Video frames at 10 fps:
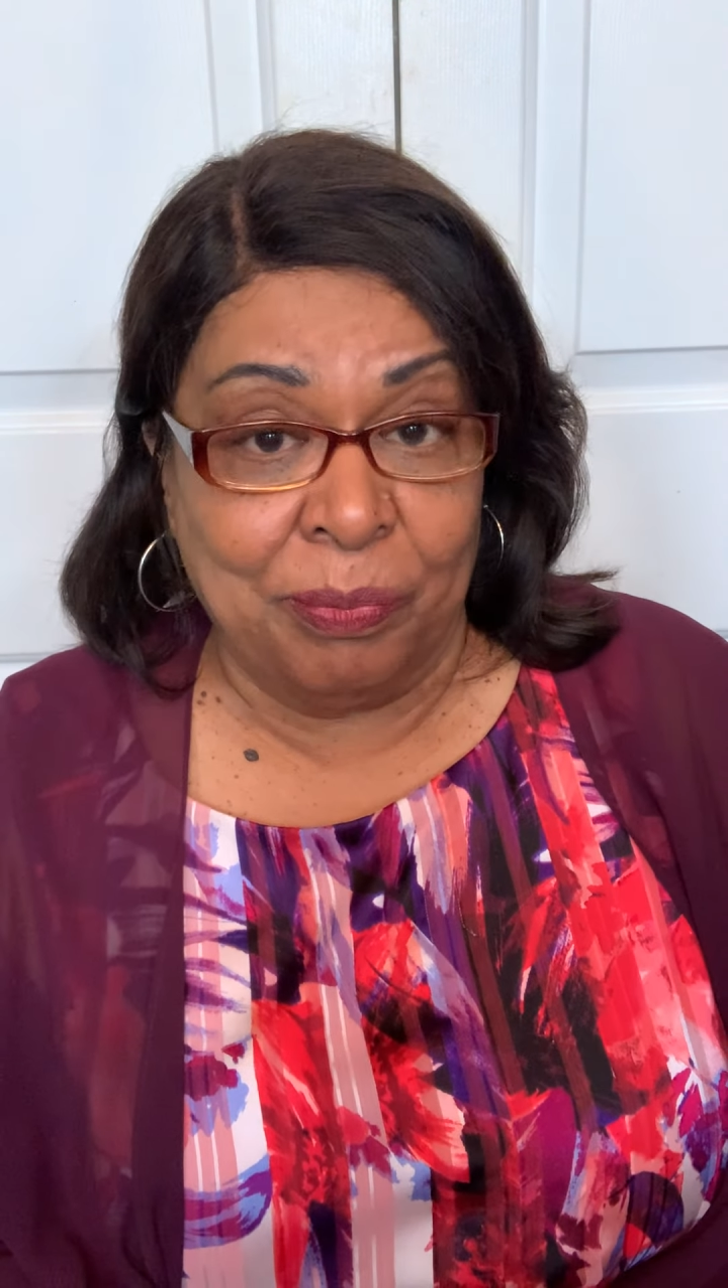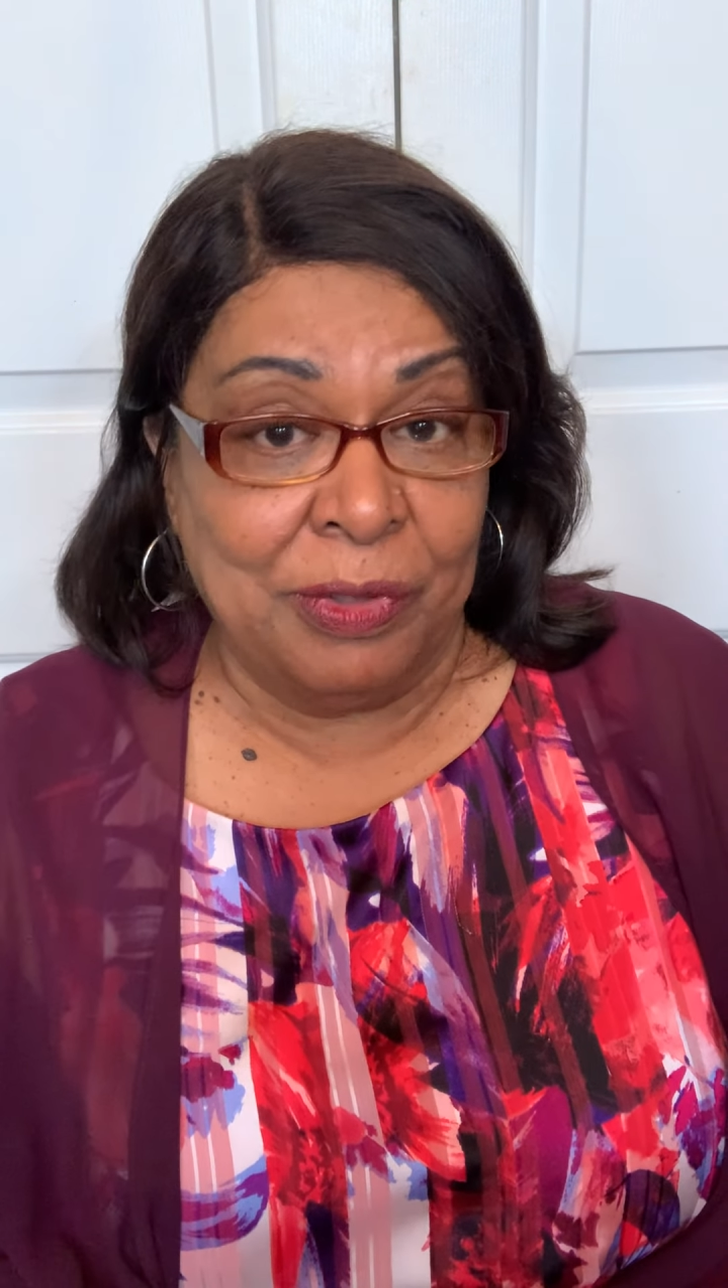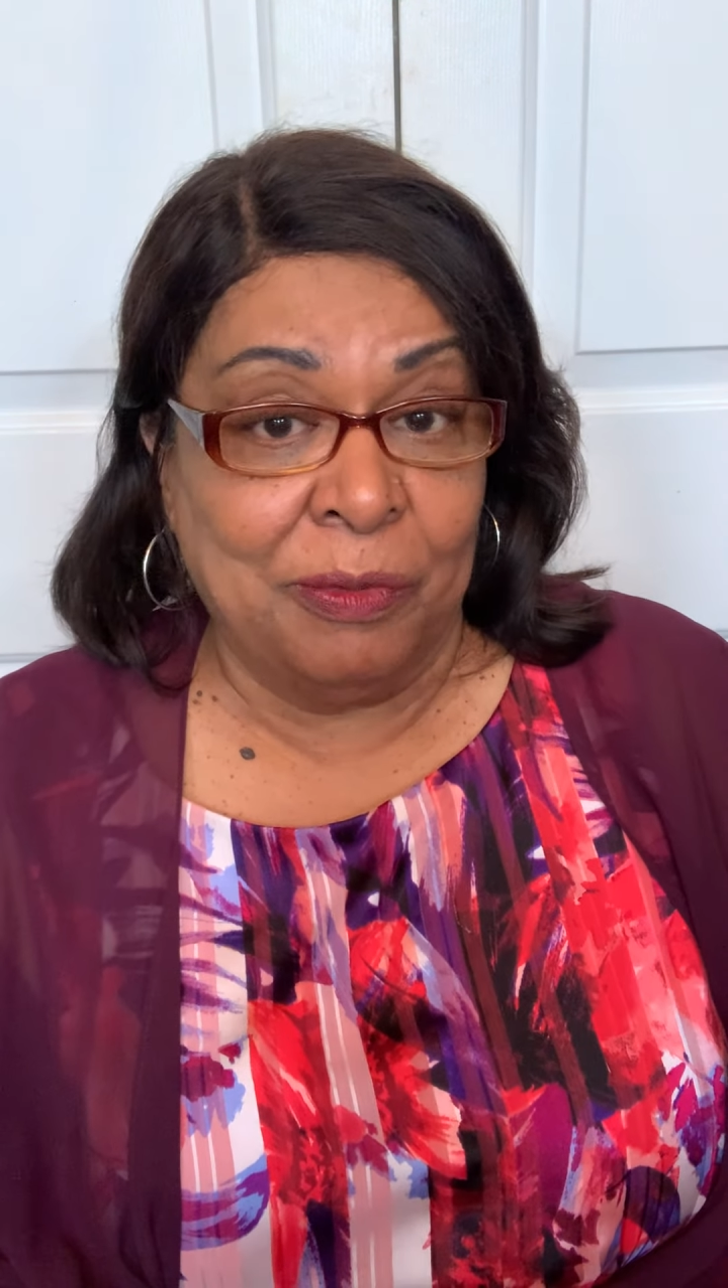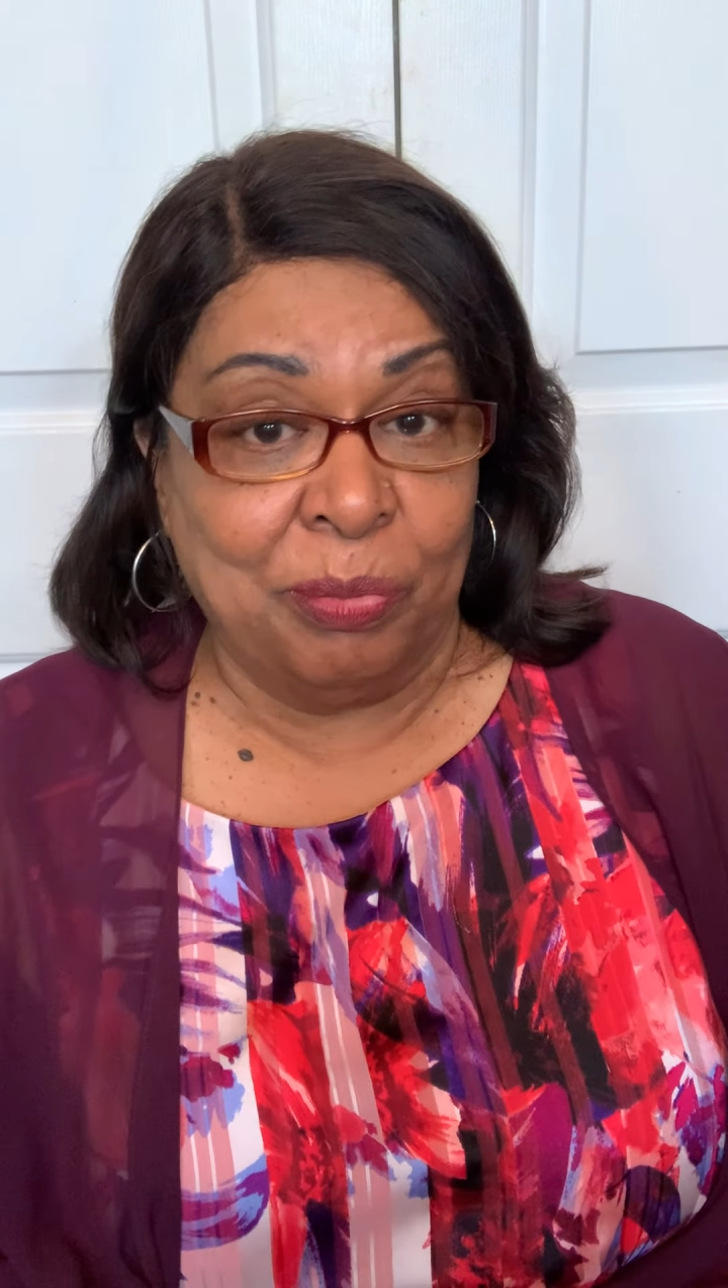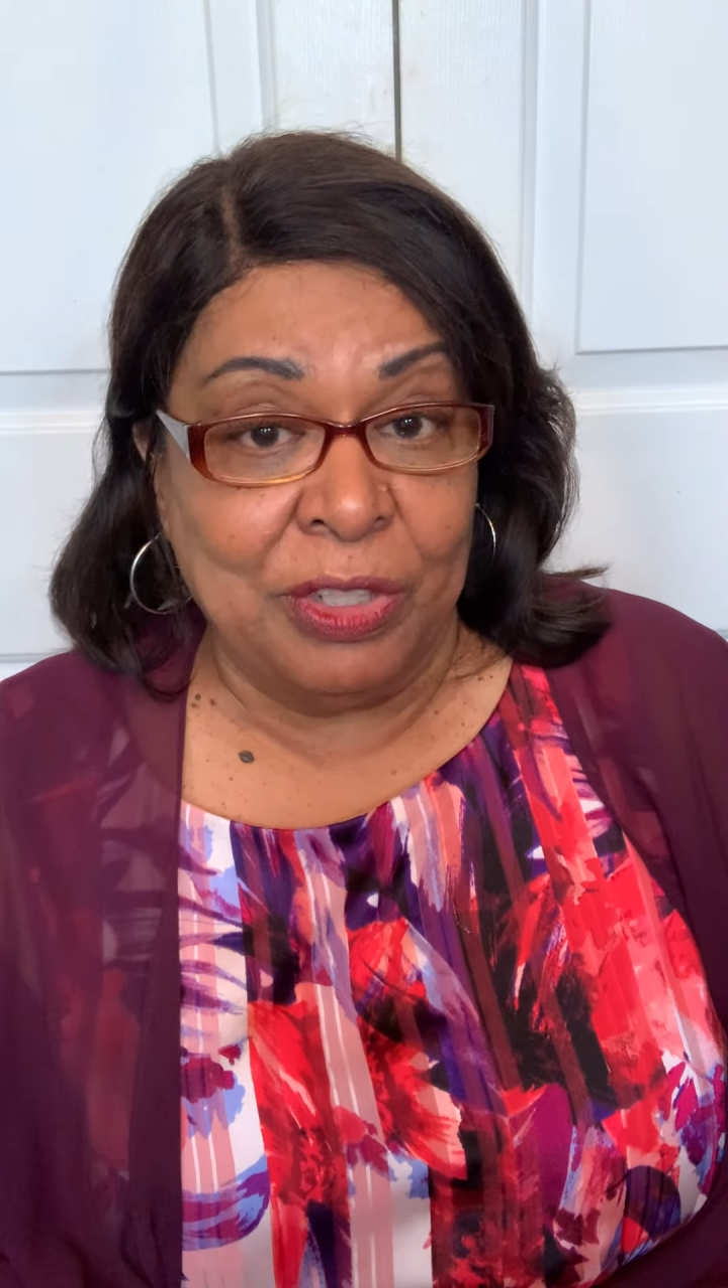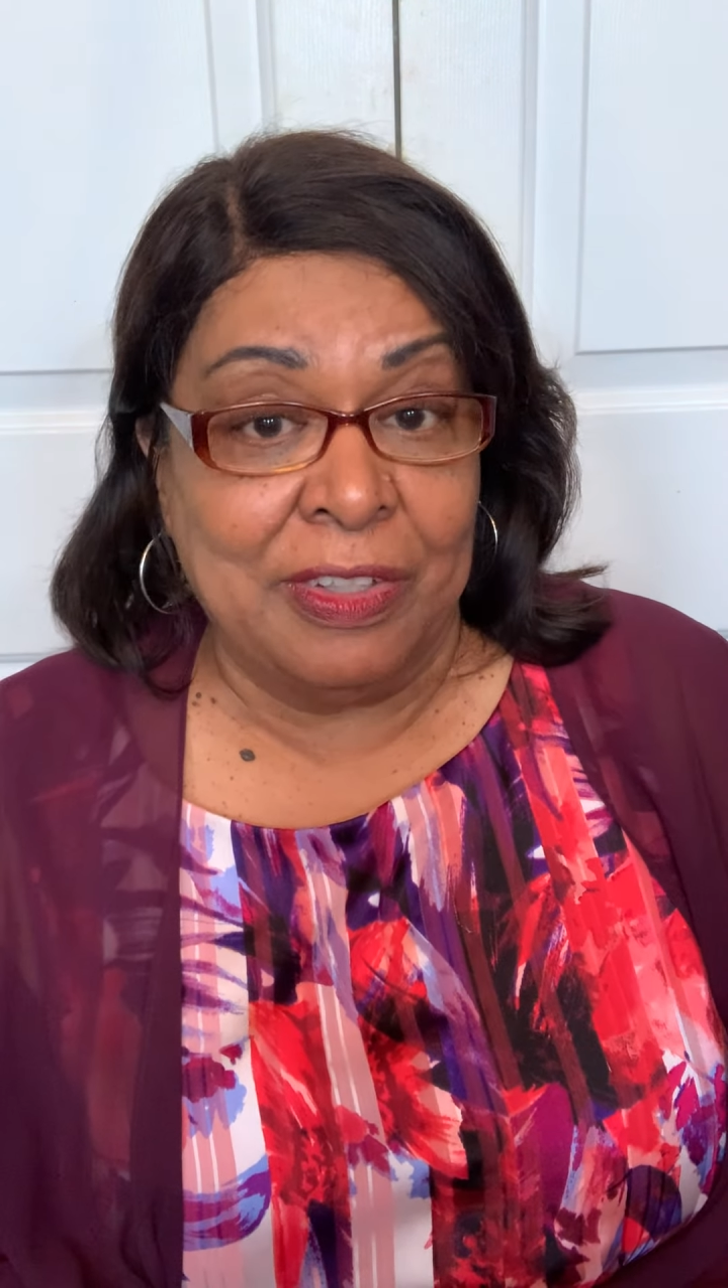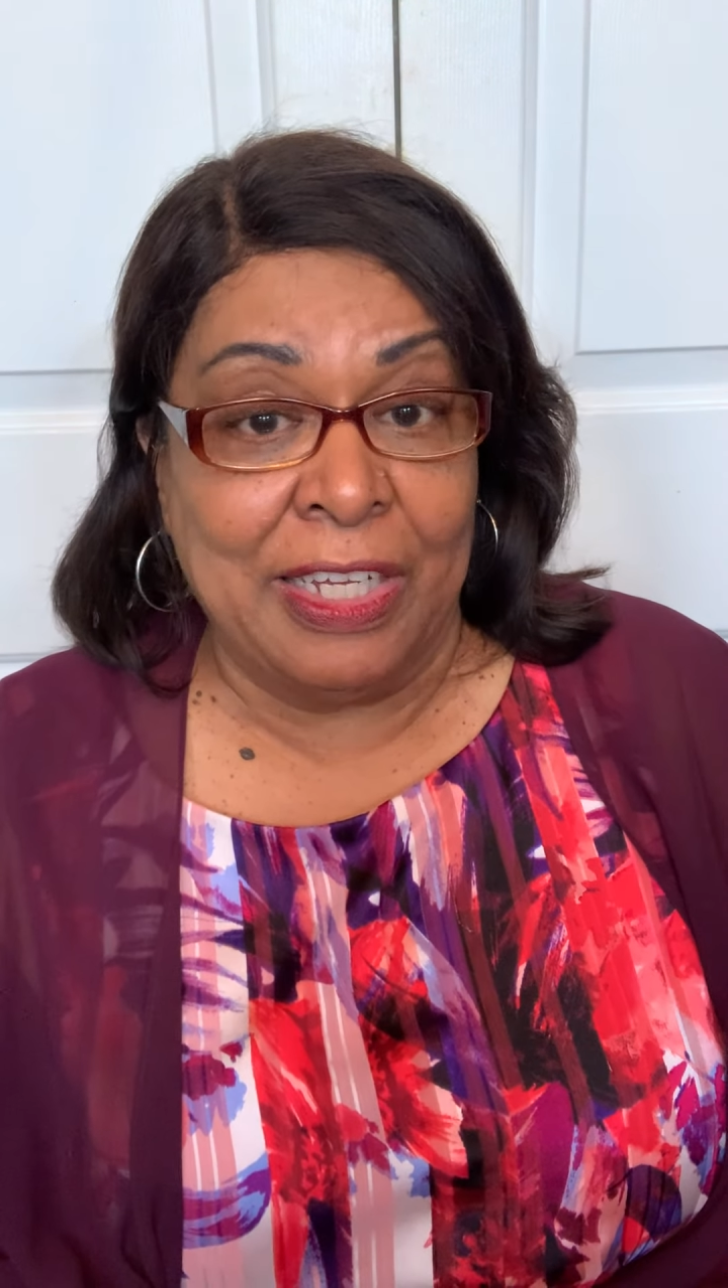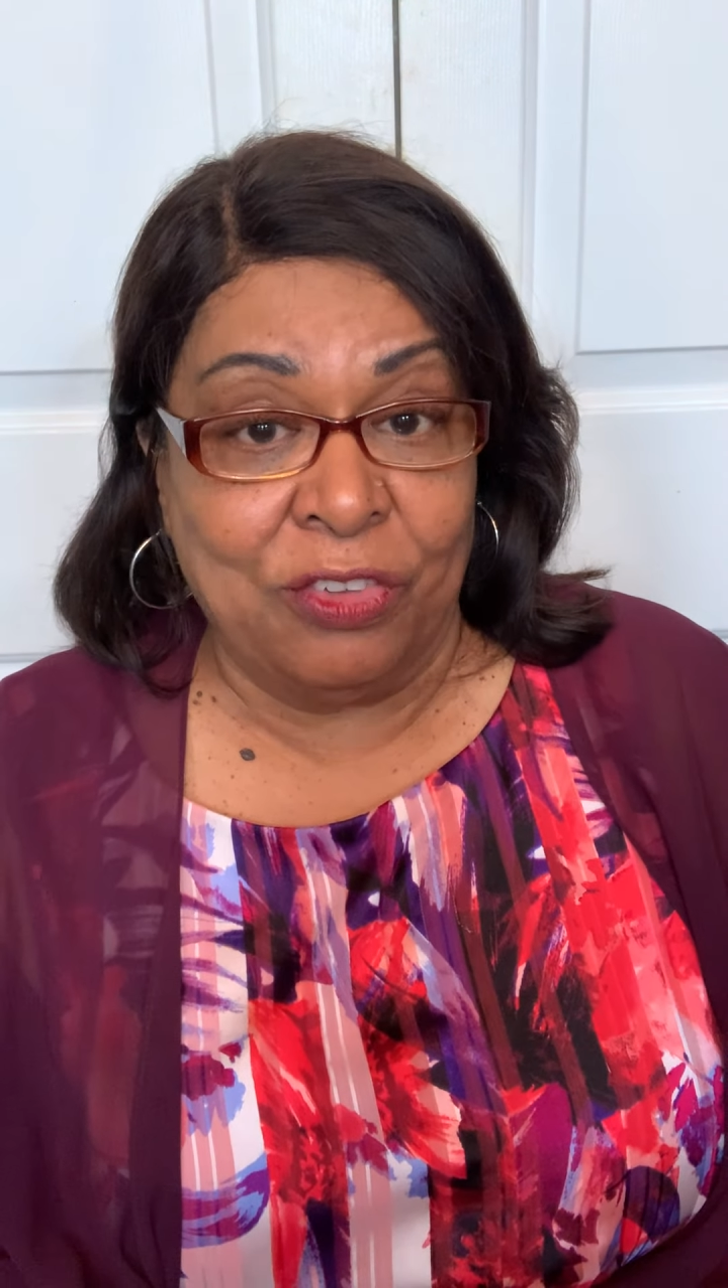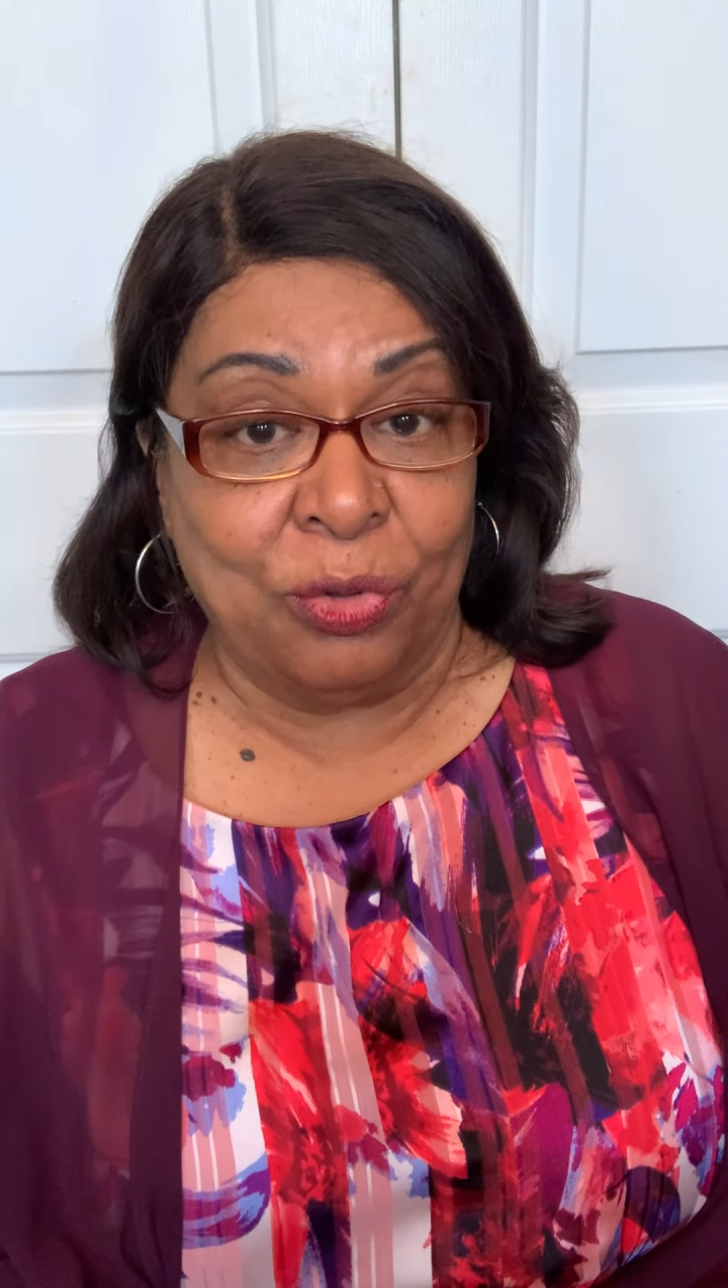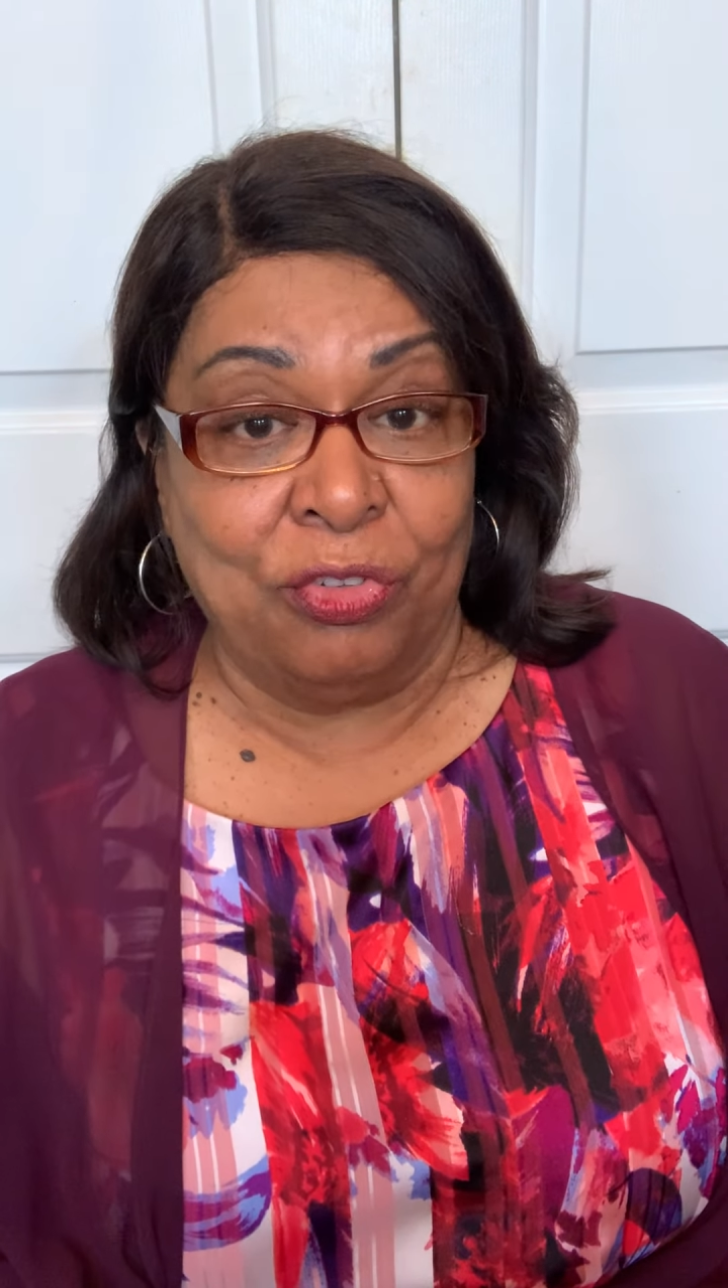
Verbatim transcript: this predates your